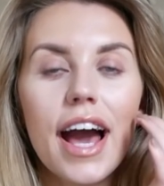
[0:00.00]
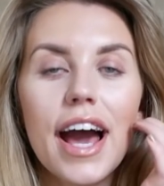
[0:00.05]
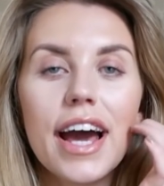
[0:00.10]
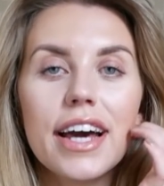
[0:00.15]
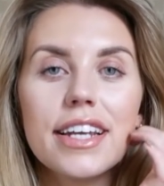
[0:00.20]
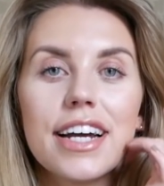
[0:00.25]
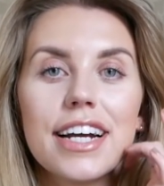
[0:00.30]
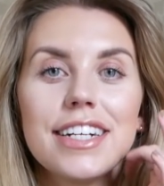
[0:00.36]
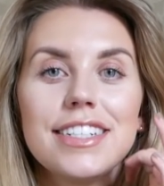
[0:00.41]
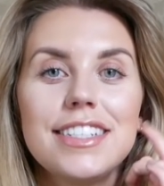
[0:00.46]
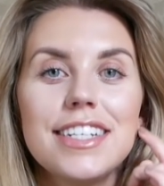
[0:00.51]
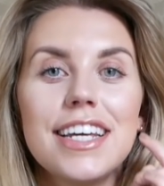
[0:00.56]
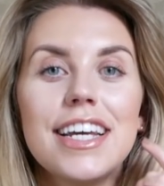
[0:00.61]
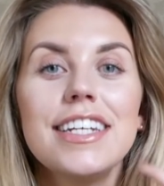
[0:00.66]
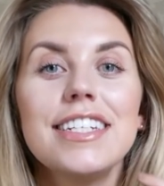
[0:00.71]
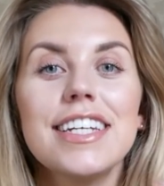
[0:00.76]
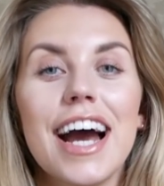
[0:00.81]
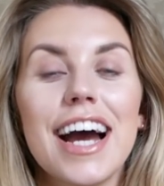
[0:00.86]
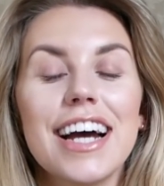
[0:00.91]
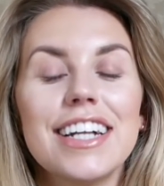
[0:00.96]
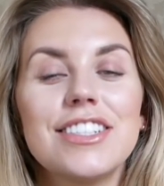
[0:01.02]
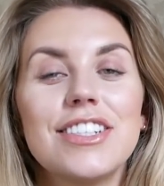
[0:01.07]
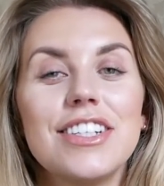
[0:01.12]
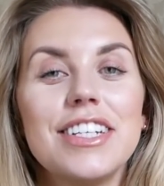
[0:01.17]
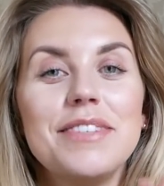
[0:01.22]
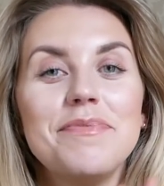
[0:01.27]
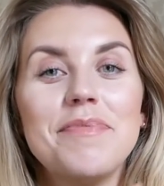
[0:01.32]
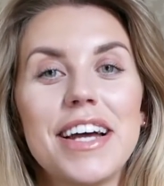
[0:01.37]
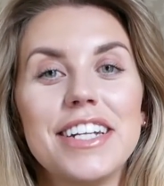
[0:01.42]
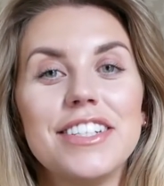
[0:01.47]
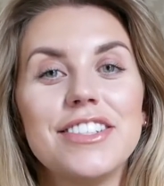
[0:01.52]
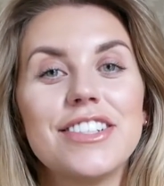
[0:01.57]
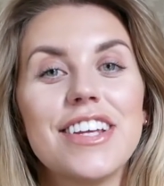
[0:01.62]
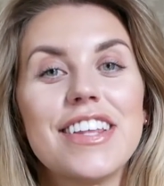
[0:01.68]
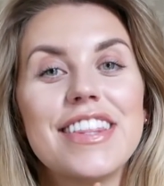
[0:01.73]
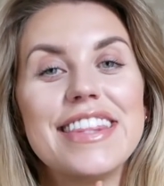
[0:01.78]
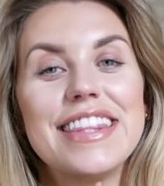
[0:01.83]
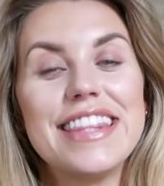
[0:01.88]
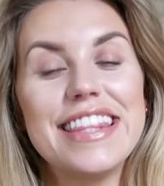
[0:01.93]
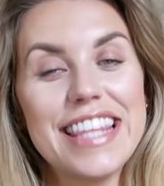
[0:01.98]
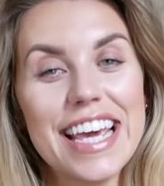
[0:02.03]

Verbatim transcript: and I did actually mention